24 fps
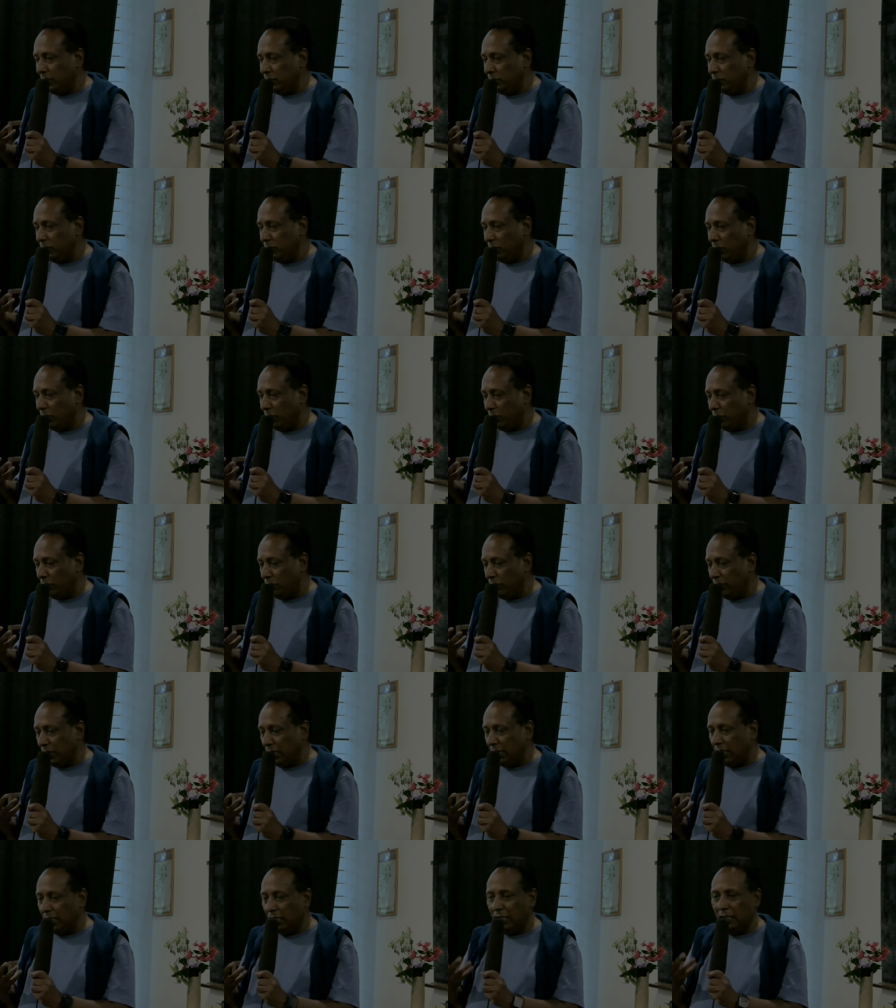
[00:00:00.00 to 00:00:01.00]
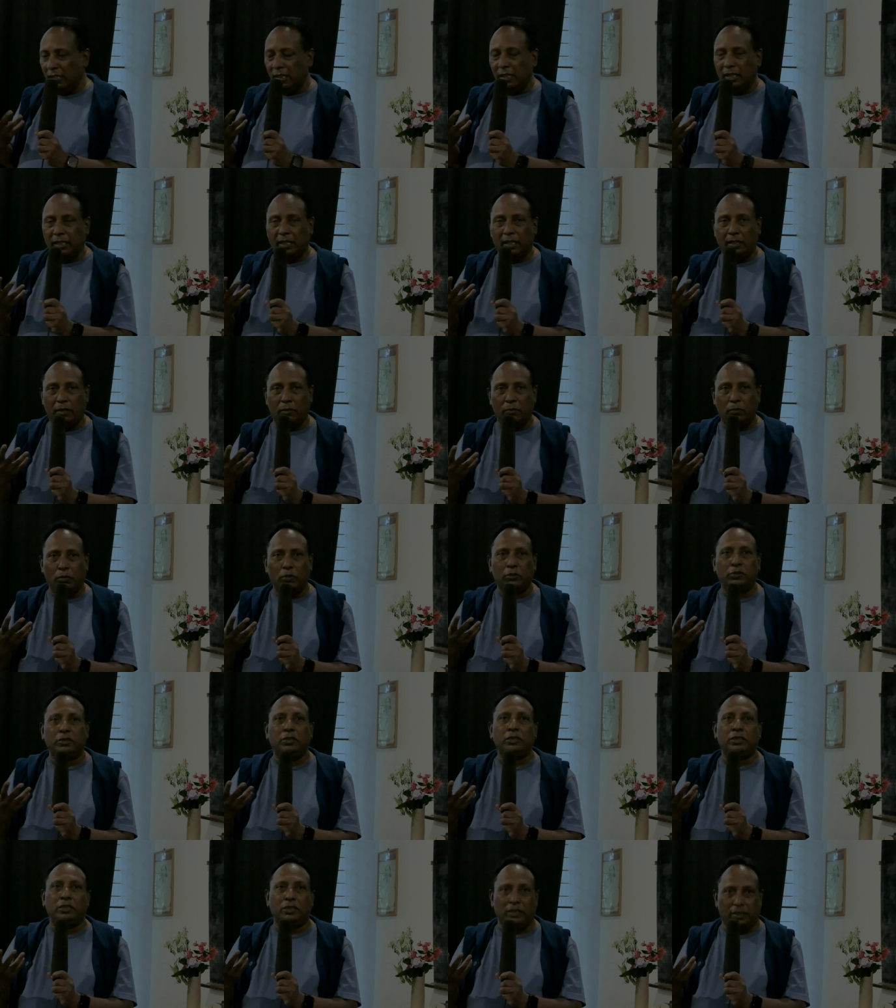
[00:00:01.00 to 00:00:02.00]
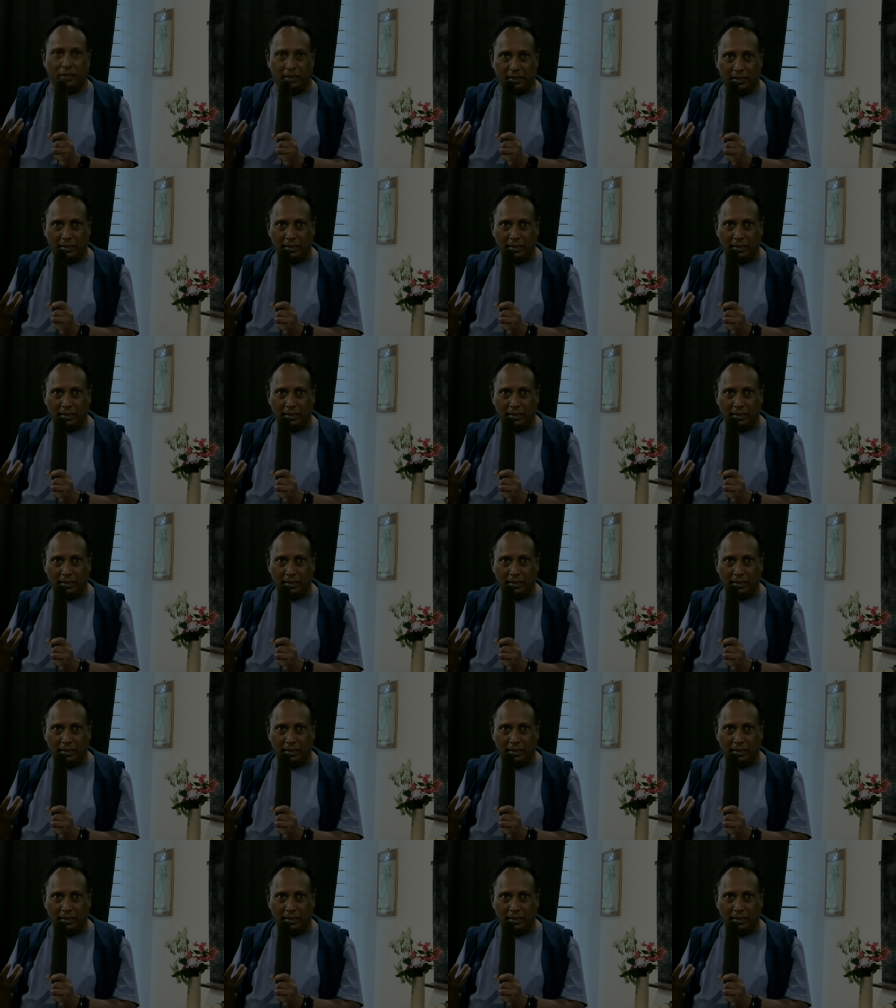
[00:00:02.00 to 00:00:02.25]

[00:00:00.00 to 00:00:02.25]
geographical position.